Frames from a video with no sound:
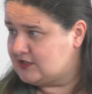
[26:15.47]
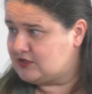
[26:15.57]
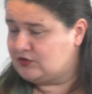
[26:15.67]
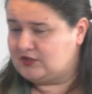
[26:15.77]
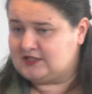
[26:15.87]

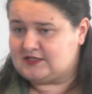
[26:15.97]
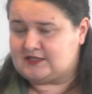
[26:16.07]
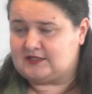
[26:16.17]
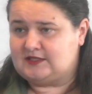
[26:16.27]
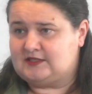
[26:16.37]
So
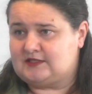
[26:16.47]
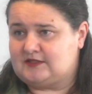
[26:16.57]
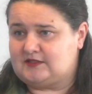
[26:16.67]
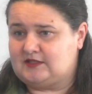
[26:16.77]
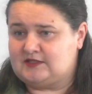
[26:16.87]
it's,
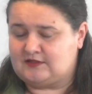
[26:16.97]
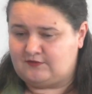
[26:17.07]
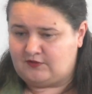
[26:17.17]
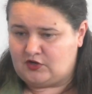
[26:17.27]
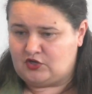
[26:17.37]
it's, it's a
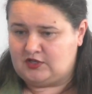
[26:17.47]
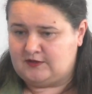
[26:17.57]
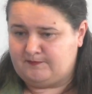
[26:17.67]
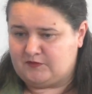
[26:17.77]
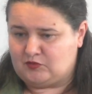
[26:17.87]

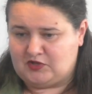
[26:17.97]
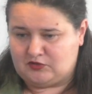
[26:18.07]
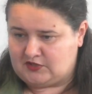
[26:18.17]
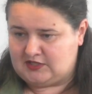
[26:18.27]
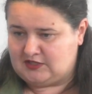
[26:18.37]
very, we
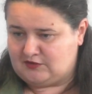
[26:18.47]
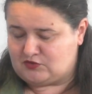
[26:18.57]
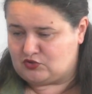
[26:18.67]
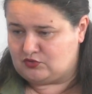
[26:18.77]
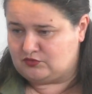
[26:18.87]
already have
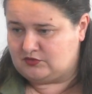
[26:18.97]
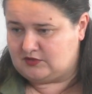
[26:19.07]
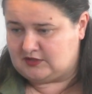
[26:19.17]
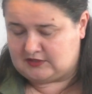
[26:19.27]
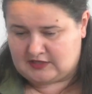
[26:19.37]
shown
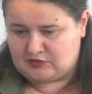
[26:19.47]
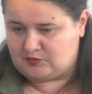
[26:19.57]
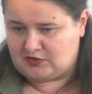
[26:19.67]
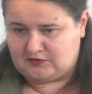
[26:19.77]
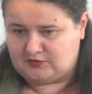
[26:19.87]
and our
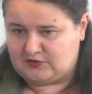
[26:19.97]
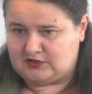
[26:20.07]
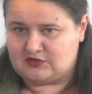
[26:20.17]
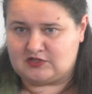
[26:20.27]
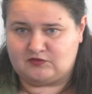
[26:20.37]
brave
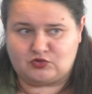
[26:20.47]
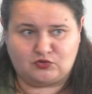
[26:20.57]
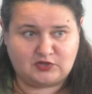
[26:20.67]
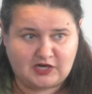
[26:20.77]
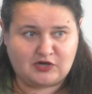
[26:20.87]
defenders have
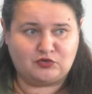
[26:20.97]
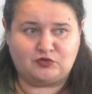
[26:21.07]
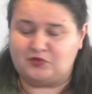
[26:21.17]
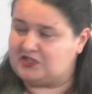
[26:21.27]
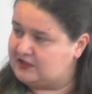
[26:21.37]
shown how
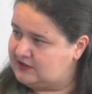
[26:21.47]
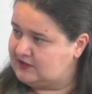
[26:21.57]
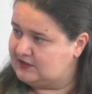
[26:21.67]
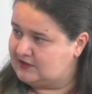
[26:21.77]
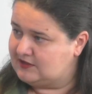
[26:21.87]
quickly
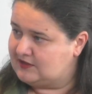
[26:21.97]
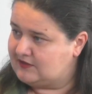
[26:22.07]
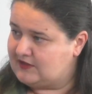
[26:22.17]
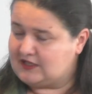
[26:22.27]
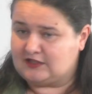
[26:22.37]

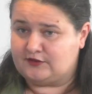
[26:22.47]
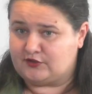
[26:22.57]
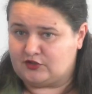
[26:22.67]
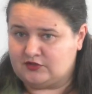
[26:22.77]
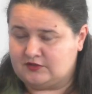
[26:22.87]
they can
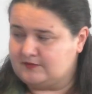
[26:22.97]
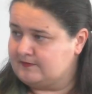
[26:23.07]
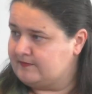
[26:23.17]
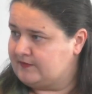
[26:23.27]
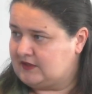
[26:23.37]
learn.
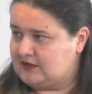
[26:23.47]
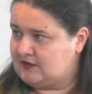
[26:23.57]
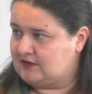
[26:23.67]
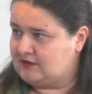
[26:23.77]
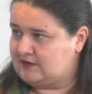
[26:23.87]

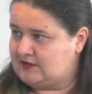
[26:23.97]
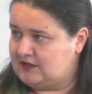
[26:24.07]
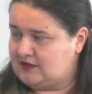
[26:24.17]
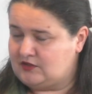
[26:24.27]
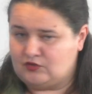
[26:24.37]
Uh,
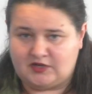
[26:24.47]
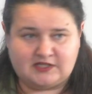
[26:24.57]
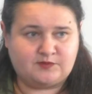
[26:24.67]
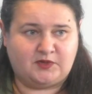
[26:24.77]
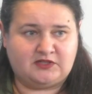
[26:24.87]
the
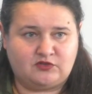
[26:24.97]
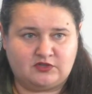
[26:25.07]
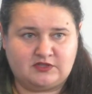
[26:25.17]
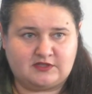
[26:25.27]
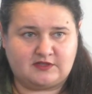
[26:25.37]
US
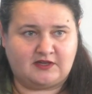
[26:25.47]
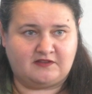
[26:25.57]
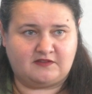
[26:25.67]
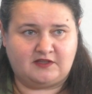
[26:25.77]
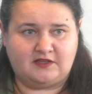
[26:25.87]
Patriots, I
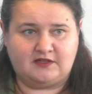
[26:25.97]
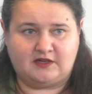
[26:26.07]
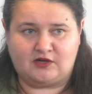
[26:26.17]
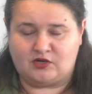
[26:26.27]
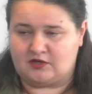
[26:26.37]
think,
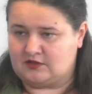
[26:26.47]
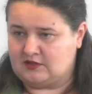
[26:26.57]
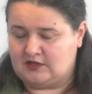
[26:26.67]
are